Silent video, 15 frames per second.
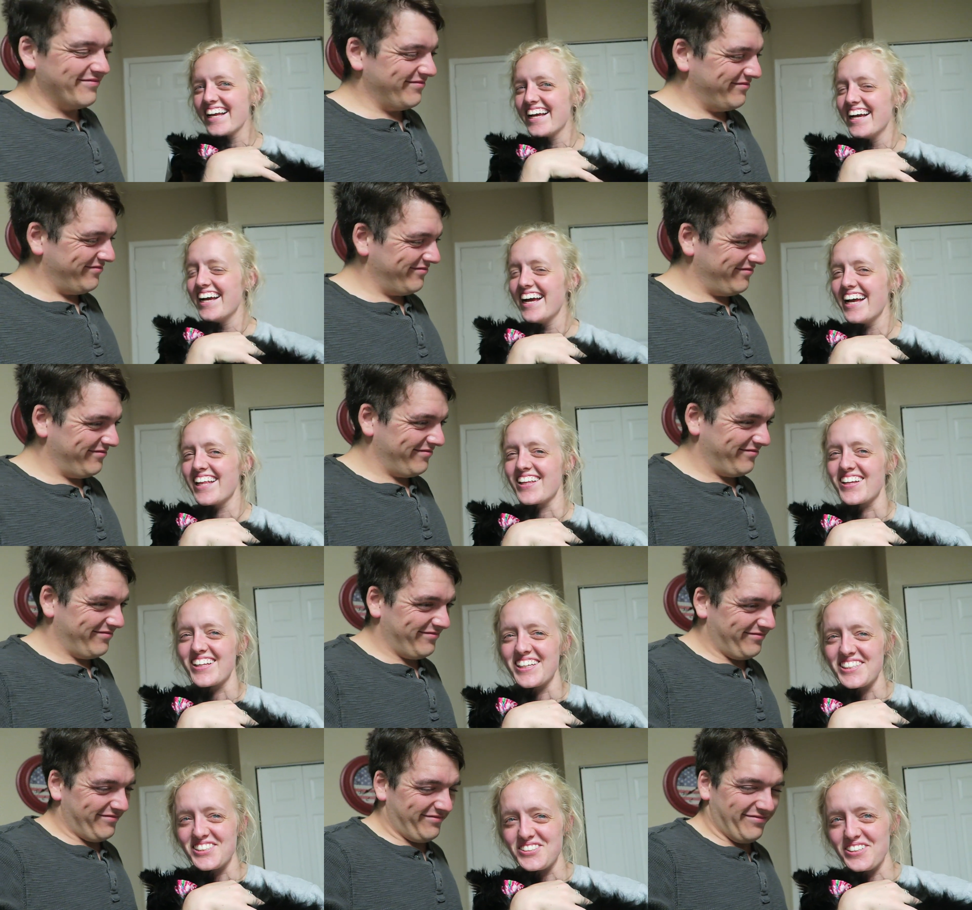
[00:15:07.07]
Speaker 1: hair.
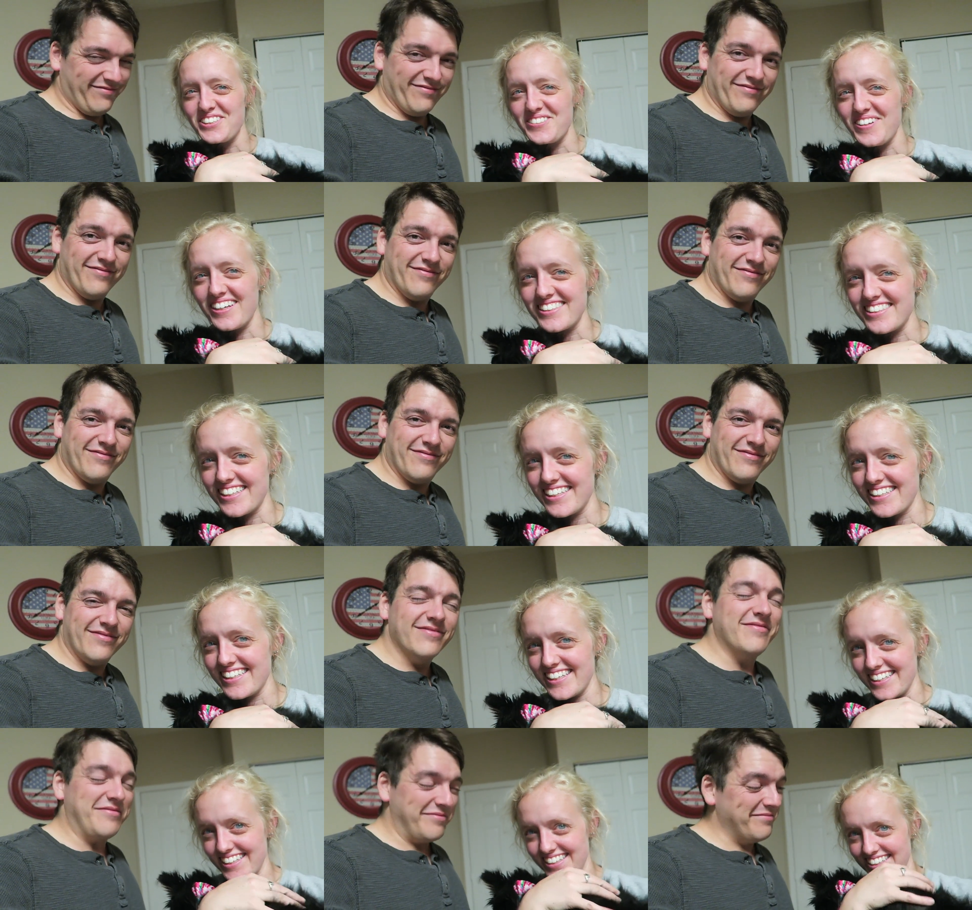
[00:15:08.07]
Look like George
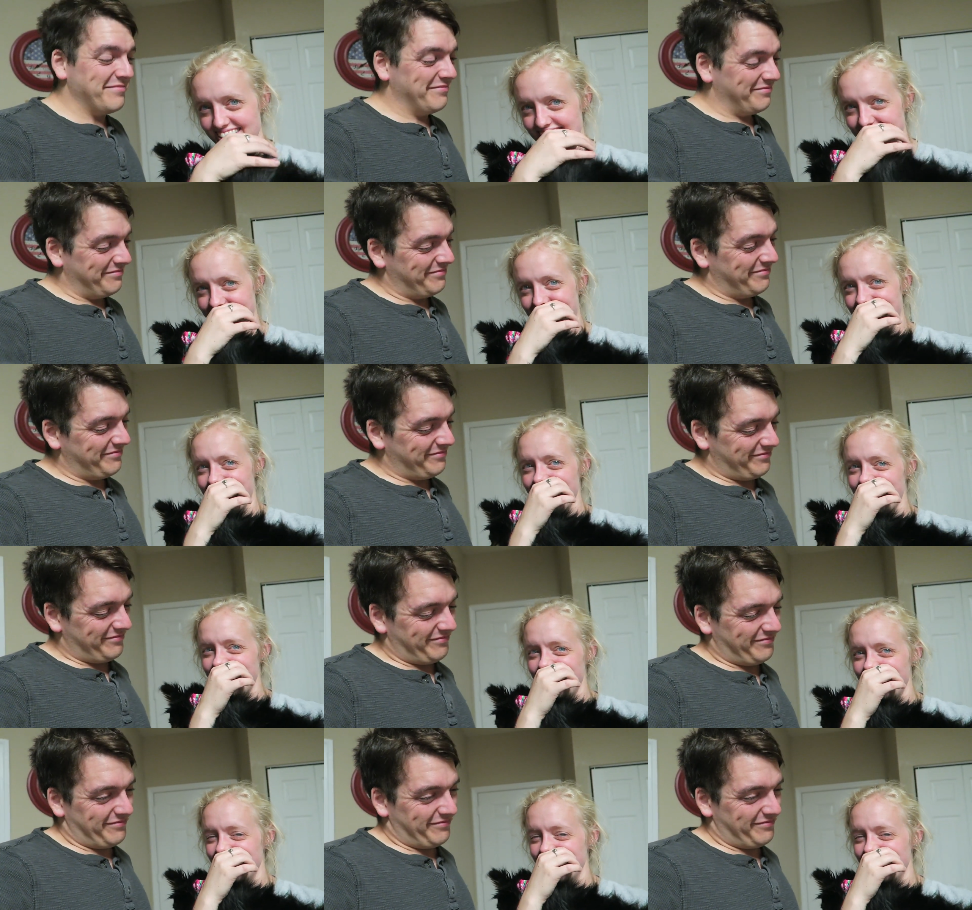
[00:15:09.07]
Washington. Mm-hmm.